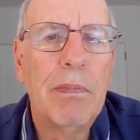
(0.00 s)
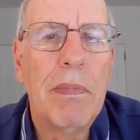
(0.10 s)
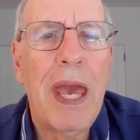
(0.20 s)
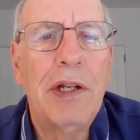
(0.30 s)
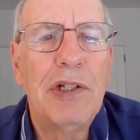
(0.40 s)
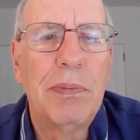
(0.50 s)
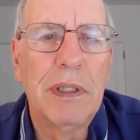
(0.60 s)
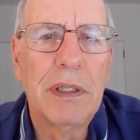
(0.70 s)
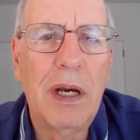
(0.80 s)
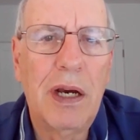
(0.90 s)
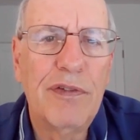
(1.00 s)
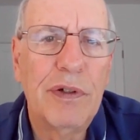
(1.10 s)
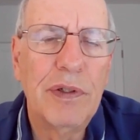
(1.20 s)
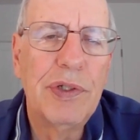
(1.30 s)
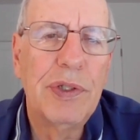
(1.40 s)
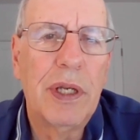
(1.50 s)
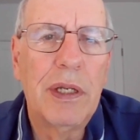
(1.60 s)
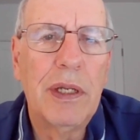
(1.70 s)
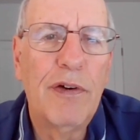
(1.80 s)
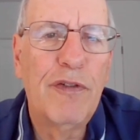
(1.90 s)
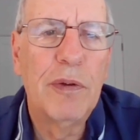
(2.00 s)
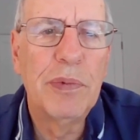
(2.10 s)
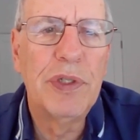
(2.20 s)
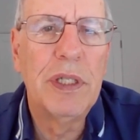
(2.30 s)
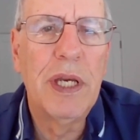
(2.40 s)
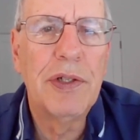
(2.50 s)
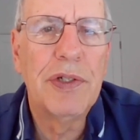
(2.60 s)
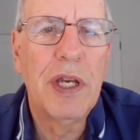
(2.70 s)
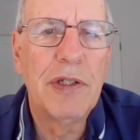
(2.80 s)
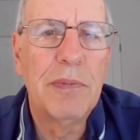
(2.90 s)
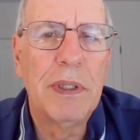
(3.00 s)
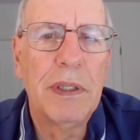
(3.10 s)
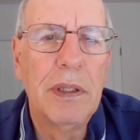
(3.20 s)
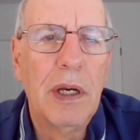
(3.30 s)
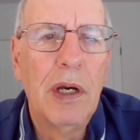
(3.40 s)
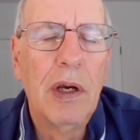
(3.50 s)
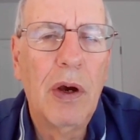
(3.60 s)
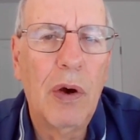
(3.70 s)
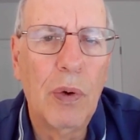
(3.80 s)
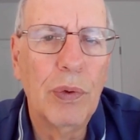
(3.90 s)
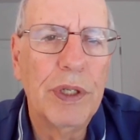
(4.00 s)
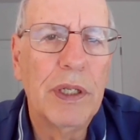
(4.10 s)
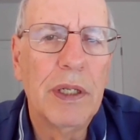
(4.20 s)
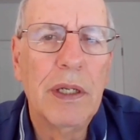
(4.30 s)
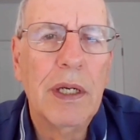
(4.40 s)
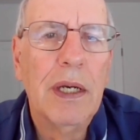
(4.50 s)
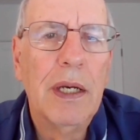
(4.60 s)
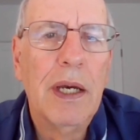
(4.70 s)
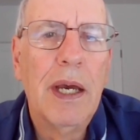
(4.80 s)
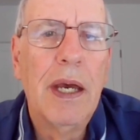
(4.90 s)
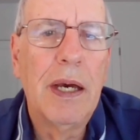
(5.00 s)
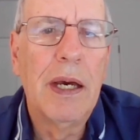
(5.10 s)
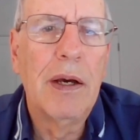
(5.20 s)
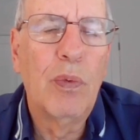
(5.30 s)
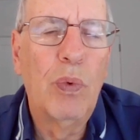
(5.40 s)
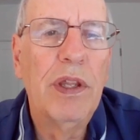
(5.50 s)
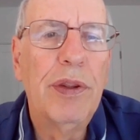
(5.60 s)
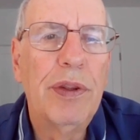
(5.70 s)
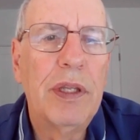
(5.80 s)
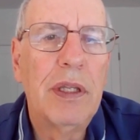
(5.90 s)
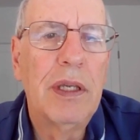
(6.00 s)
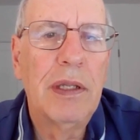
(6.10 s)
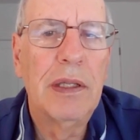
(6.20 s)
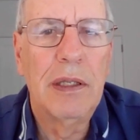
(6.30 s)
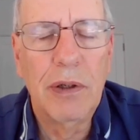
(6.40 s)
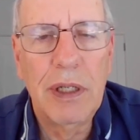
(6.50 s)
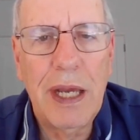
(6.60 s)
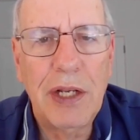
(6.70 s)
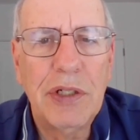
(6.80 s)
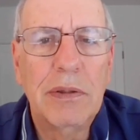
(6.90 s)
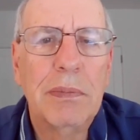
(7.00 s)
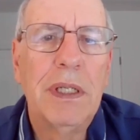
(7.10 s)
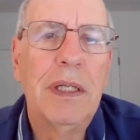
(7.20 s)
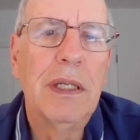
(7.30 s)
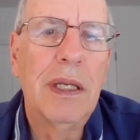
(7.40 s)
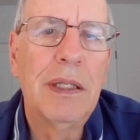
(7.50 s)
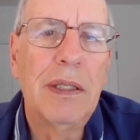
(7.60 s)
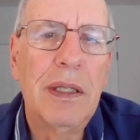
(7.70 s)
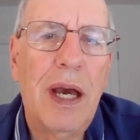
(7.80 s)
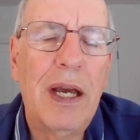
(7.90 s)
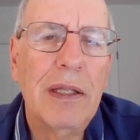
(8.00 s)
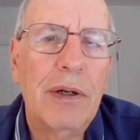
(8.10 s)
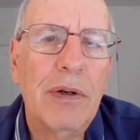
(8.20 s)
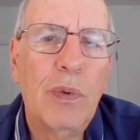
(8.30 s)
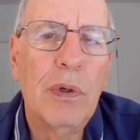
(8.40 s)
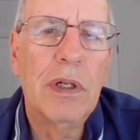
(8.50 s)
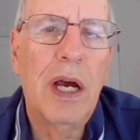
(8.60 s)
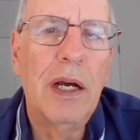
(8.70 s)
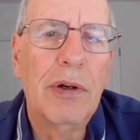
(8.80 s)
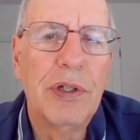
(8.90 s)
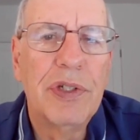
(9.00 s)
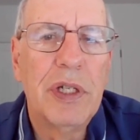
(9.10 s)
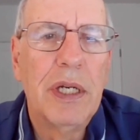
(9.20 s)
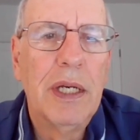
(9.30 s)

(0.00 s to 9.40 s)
management conference that FMCS has been holding with the Lyra National Meeting and the iLyra World Congress.